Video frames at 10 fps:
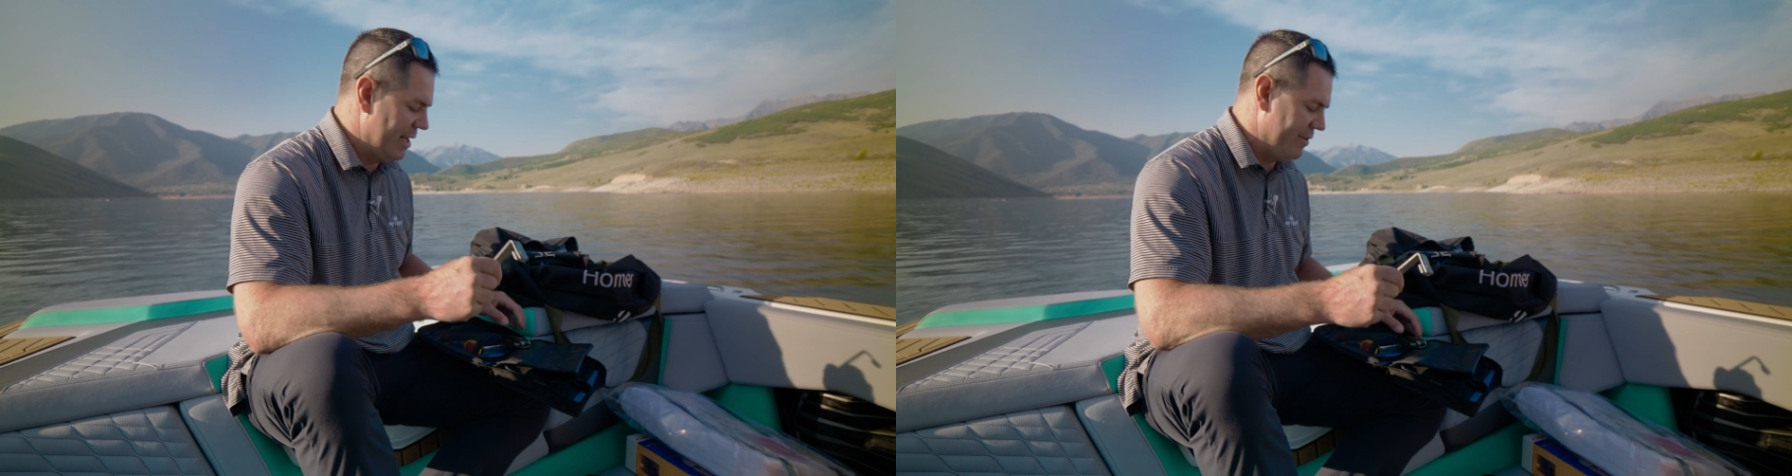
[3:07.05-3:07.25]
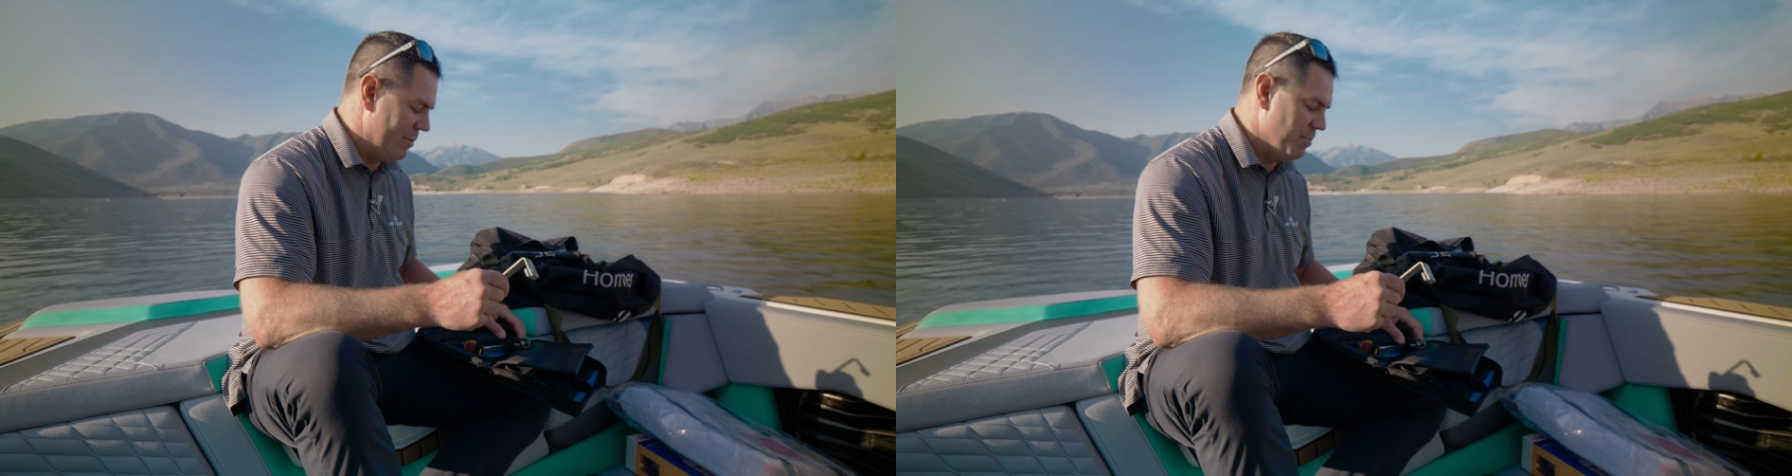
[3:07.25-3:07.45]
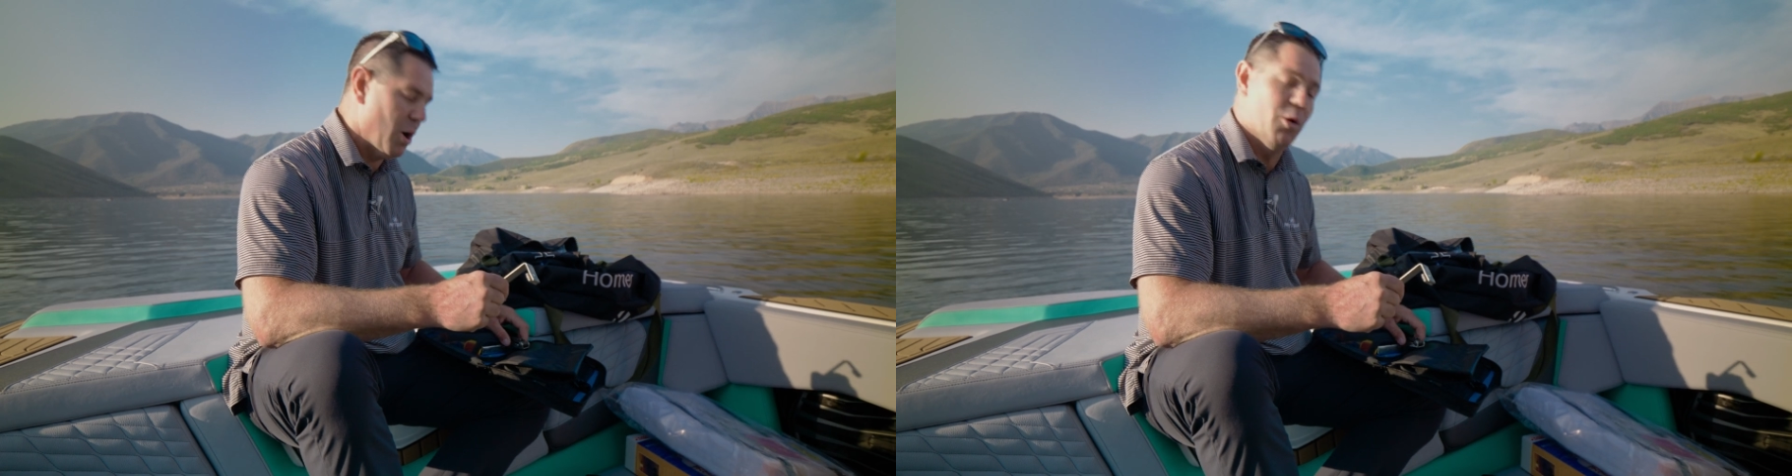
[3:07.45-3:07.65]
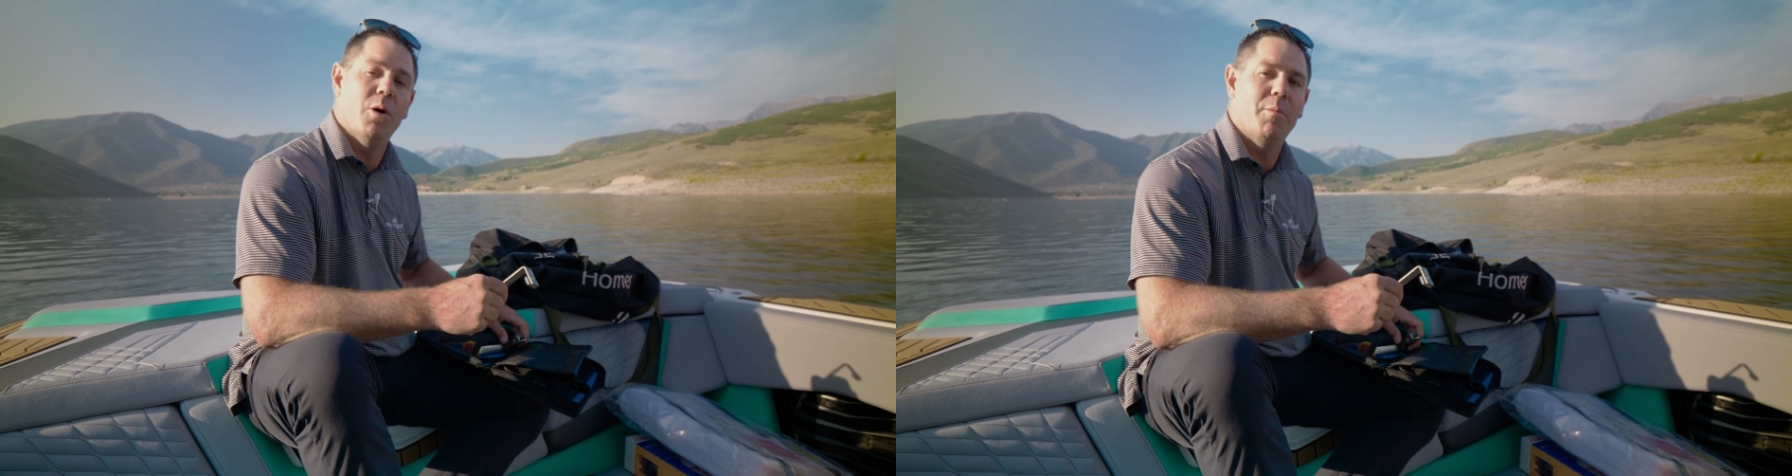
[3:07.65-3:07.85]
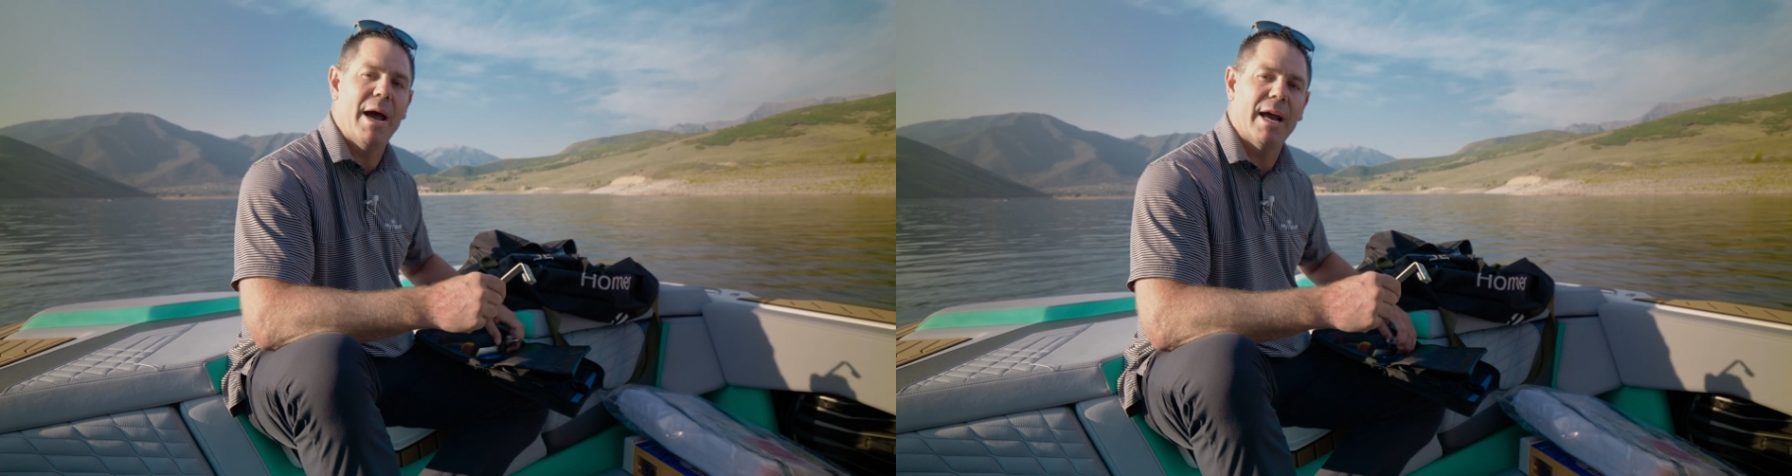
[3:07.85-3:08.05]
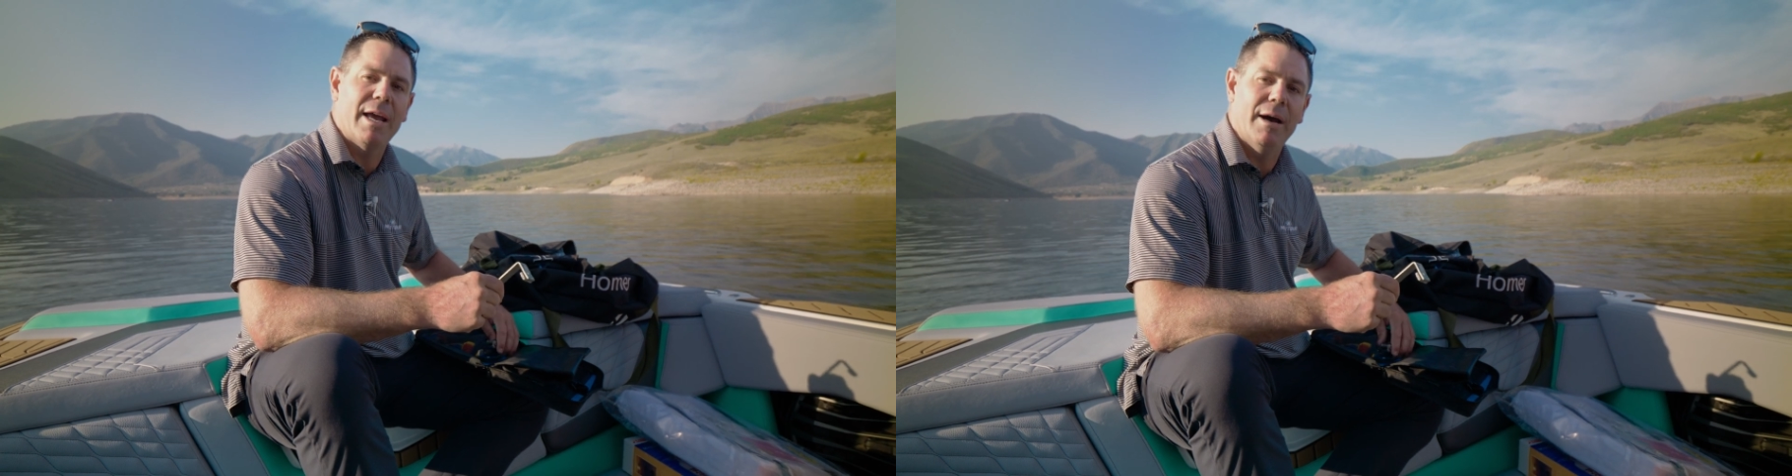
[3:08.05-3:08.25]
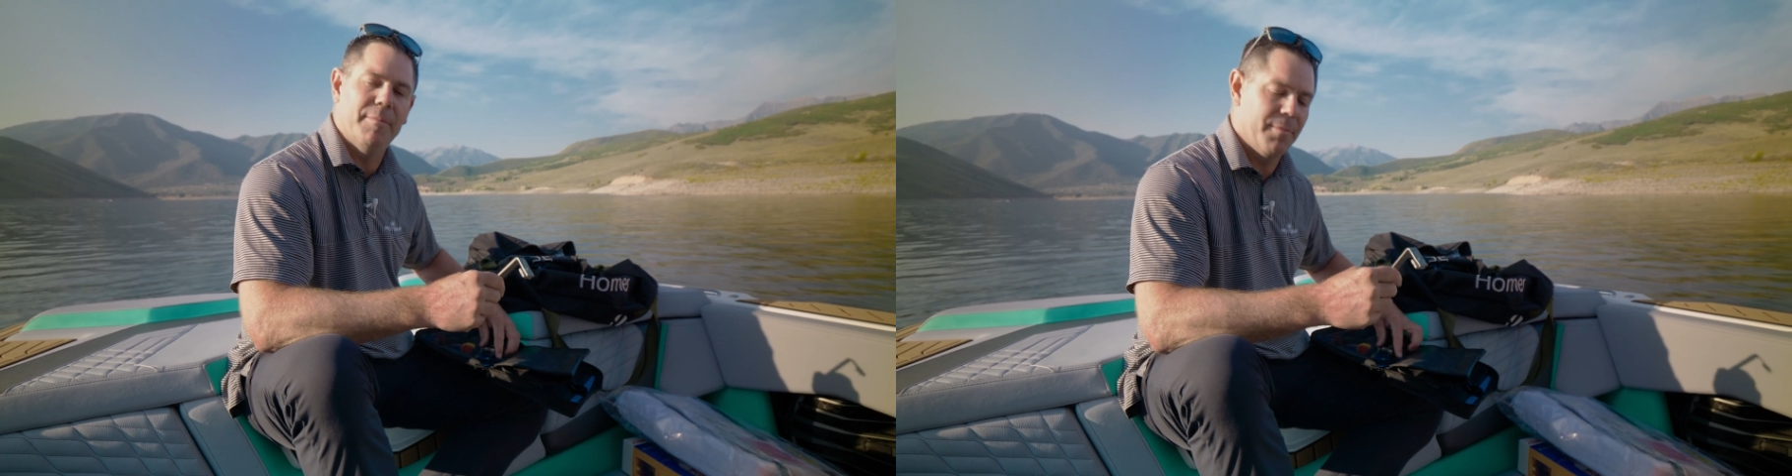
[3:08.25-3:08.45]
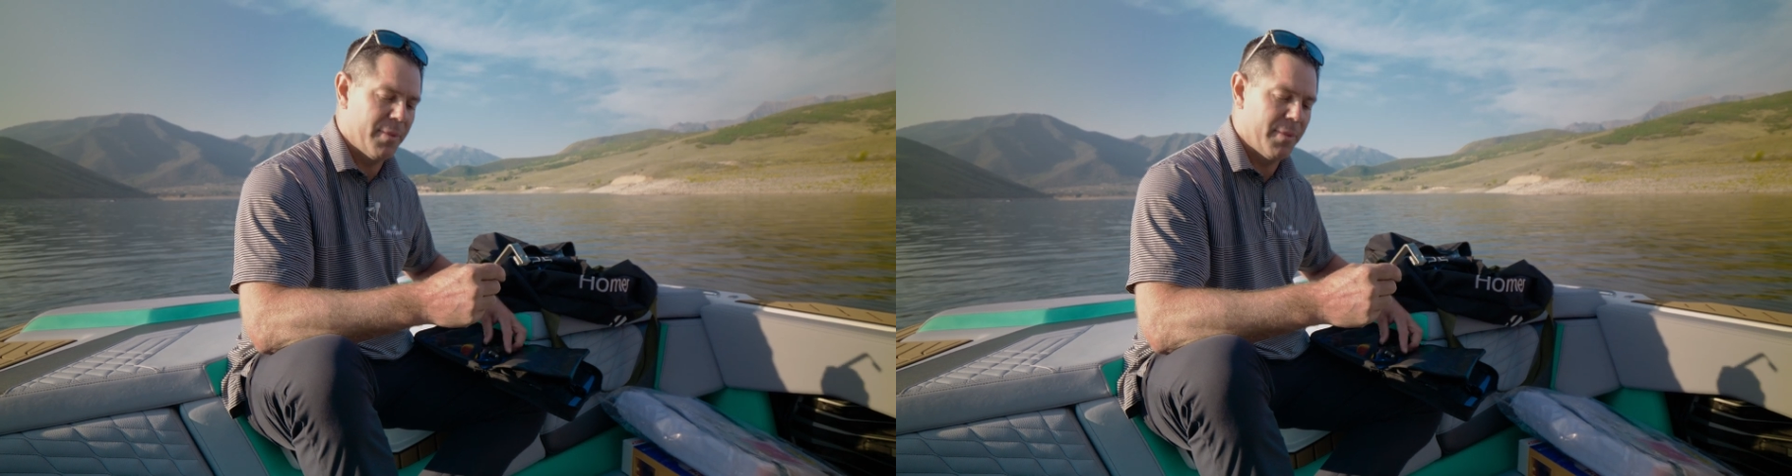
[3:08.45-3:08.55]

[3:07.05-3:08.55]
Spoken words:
if your boat won't back up,